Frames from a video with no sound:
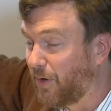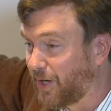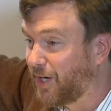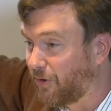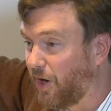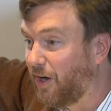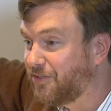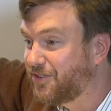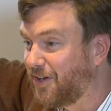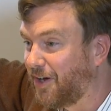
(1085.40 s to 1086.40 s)
parking
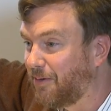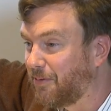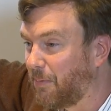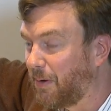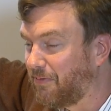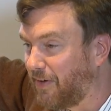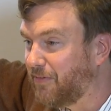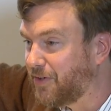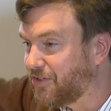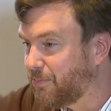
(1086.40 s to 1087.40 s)
garage
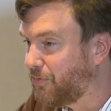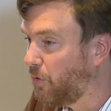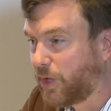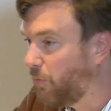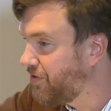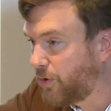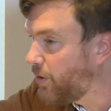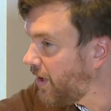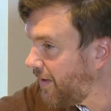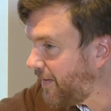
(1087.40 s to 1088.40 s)
5 years before, and he wasn't
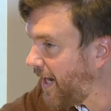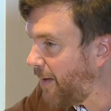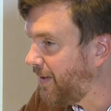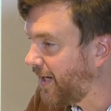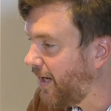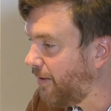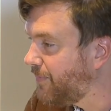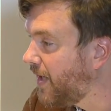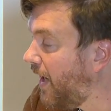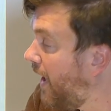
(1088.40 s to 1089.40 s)
going to let that happen
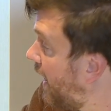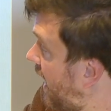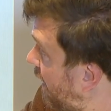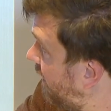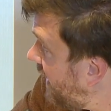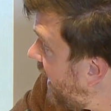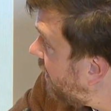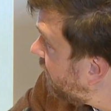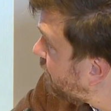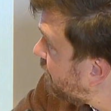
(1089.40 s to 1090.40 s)
again. Now, in the
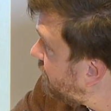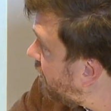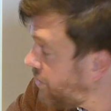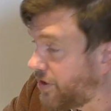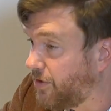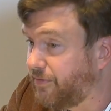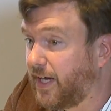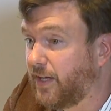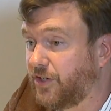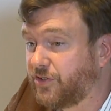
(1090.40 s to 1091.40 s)
end, this was such a clear
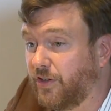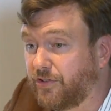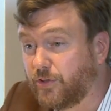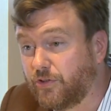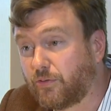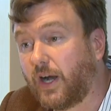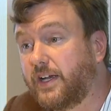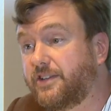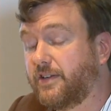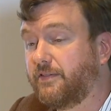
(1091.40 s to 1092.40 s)
violation of the students'
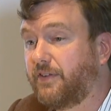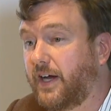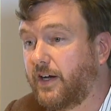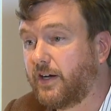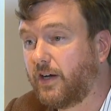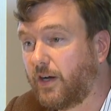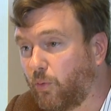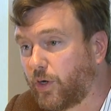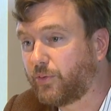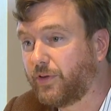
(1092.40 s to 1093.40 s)
rights, and FIRE
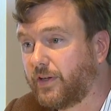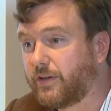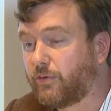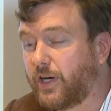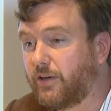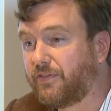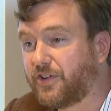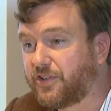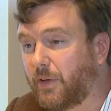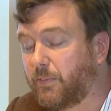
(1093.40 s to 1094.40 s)
worked with a great
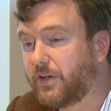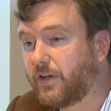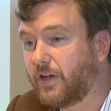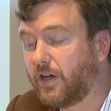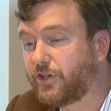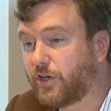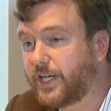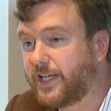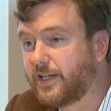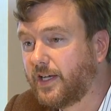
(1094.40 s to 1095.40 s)
First Amendment
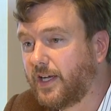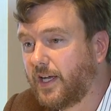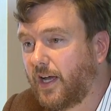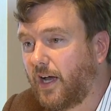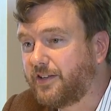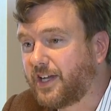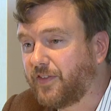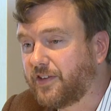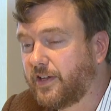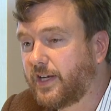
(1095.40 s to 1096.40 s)
attorney to get
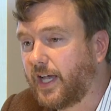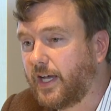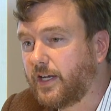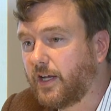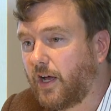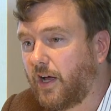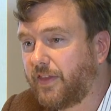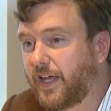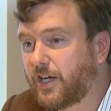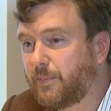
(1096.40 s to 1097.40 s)
this litigated.
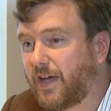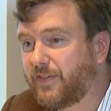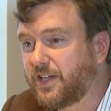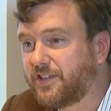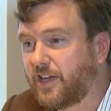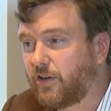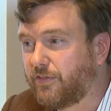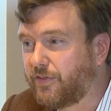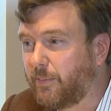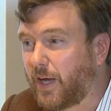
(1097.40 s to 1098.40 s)
They ended up having to settle
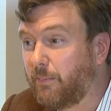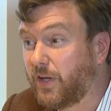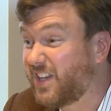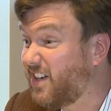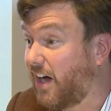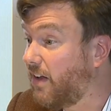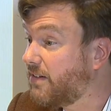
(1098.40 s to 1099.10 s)
for about $1 million.